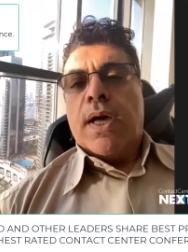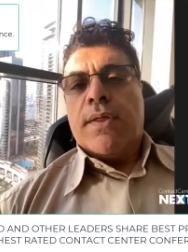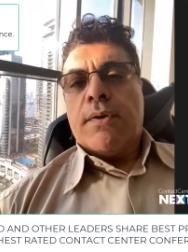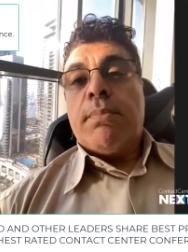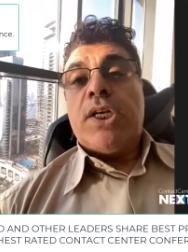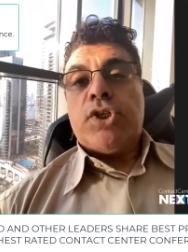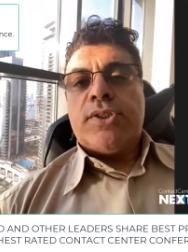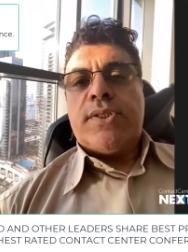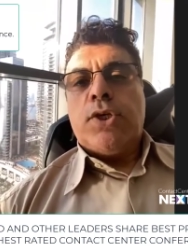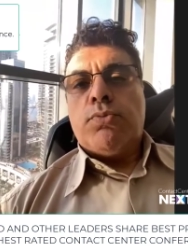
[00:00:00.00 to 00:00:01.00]
other
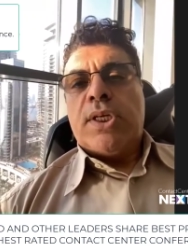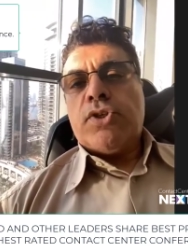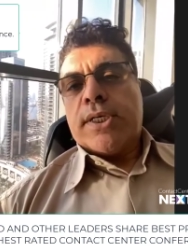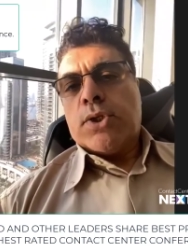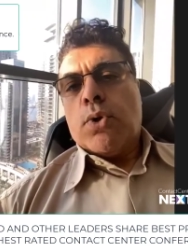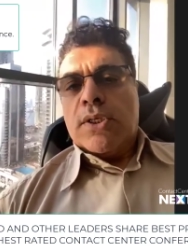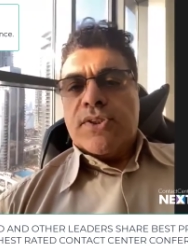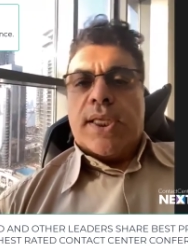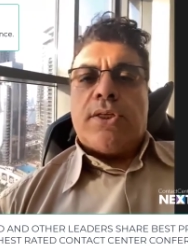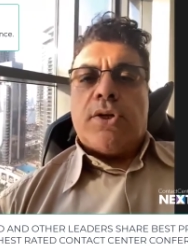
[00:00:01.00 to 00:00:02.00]
measures that you measure at call
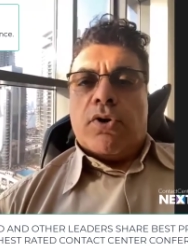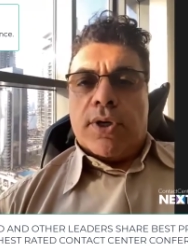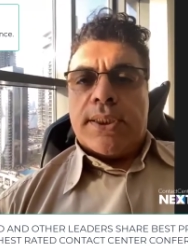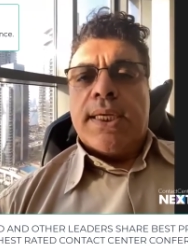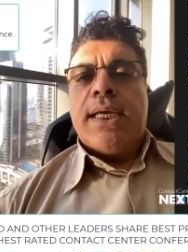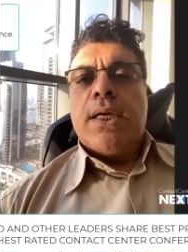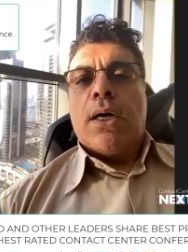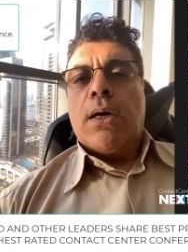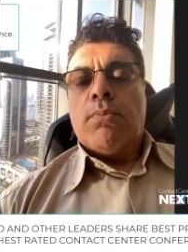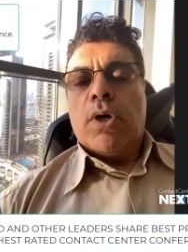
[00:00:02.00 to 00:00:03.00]
center or
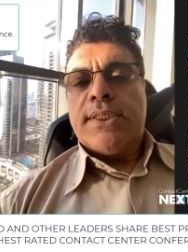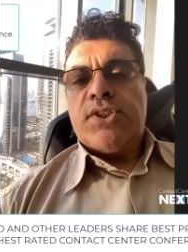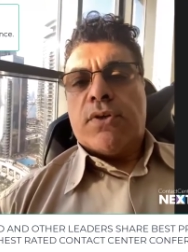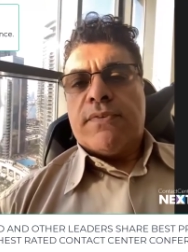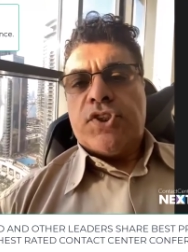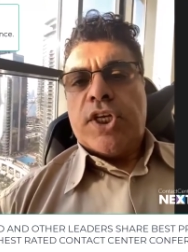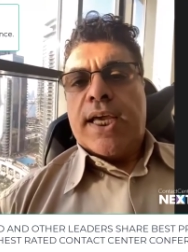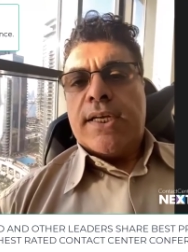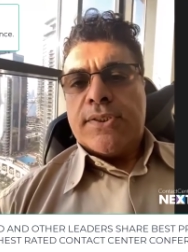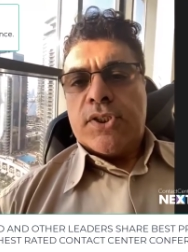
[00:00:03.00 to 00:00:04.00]
at service
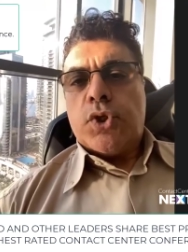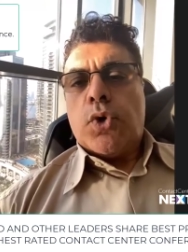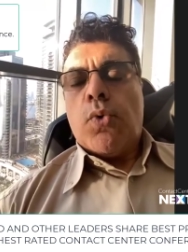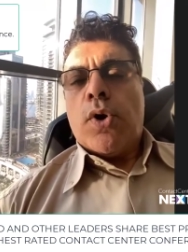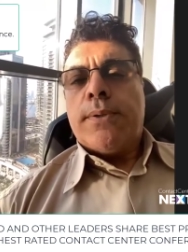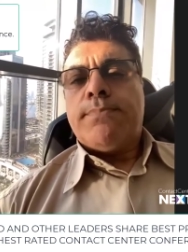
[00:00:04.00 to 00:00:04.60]
channels and so on.